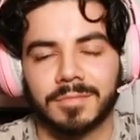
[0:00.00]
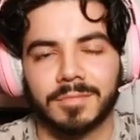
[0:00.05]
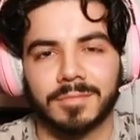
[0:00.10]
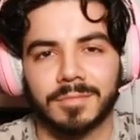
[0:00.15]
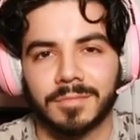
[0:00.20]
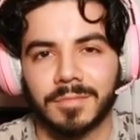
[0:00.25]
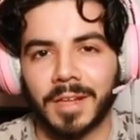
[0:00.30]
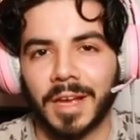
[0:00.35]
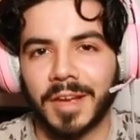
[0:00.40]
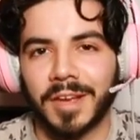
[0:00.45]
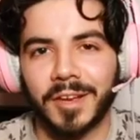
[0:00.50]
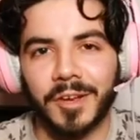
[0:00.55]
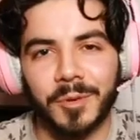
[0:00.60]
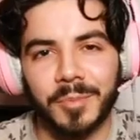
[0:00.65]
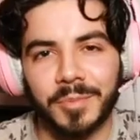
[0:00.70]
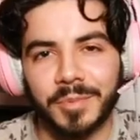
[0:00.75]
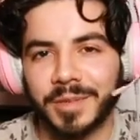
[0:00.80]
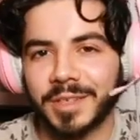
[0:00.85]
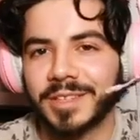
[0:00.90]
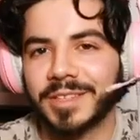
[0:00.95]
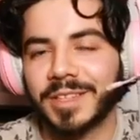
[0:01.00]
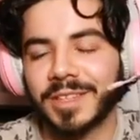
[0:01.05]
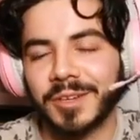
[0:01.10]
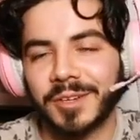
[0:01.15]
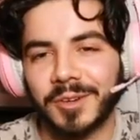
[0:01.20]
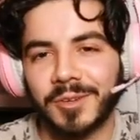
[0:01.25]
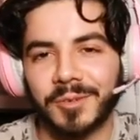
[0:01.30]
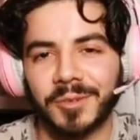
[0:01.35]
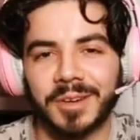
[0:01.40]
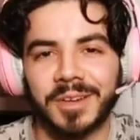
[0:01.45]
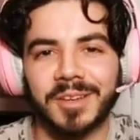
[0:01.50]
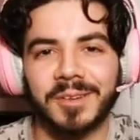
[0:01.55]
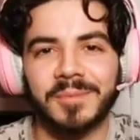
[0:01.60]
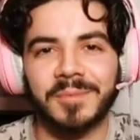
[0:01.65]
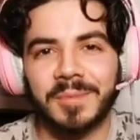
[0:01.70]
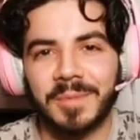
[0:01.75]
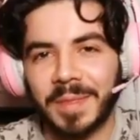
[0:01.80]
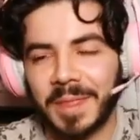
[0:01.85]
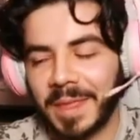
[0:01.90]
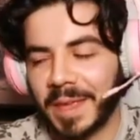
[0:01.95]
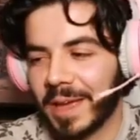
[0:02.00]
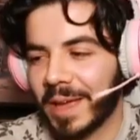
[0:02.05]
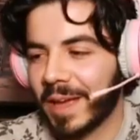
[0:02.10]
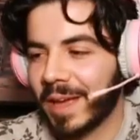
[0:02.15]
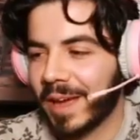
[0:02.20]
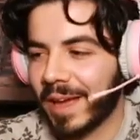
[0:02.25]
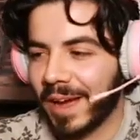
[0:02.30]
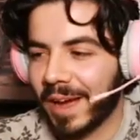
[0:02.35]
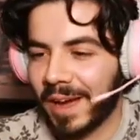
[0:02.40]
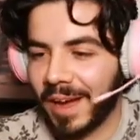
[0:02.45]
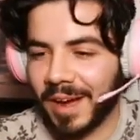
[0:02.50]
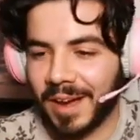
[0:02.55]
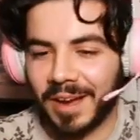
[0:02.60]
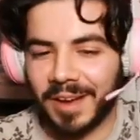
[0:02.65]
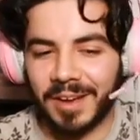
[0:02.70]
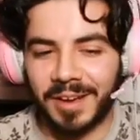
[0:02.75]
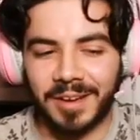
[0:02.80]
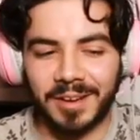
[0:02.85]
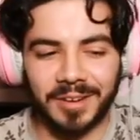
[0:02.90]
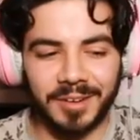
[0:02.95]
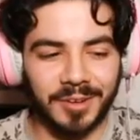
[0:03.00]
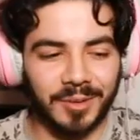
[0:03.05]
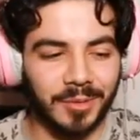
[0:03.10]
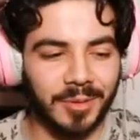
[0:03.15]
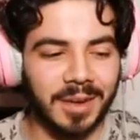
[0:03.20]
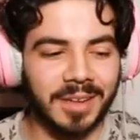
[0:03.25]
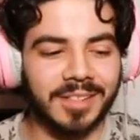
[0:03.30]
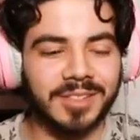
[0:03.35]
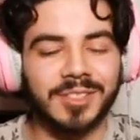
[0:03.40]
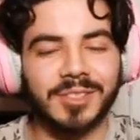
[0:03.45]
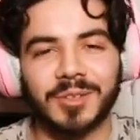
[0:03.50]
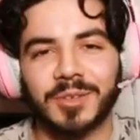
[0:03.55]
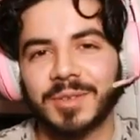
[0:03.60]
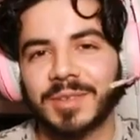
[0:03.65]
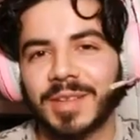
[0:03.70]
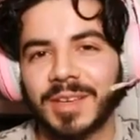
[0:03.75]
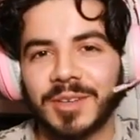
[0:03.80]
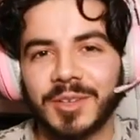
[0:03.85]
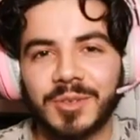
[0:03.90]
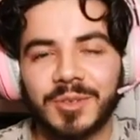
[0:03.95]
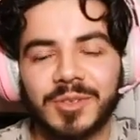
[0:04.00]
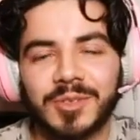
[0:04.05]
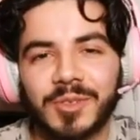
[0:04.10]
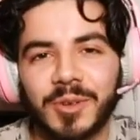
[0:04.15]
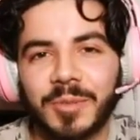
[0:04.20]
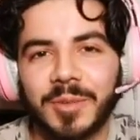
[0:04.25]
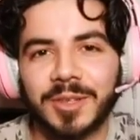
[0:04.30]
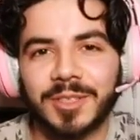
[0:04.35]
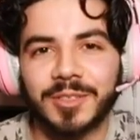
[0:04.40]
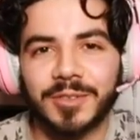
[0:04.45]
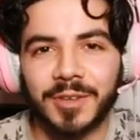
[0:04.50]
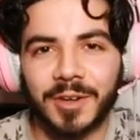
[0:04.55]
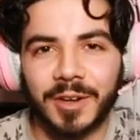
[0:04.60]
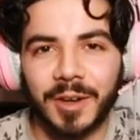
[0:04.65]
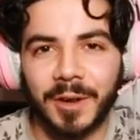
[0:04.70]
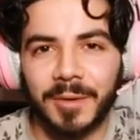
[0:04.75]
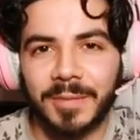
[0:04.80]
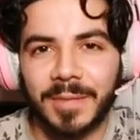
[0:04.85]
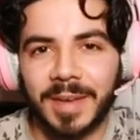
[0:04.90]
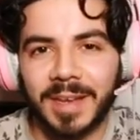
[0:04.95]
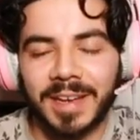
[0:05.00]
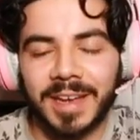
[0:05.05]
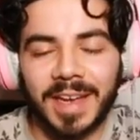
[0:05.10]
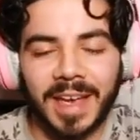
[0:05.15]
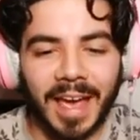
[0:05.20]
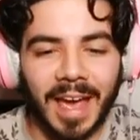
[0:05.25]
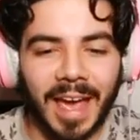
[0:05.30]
I completely agree. Great. So thank you so much for coming.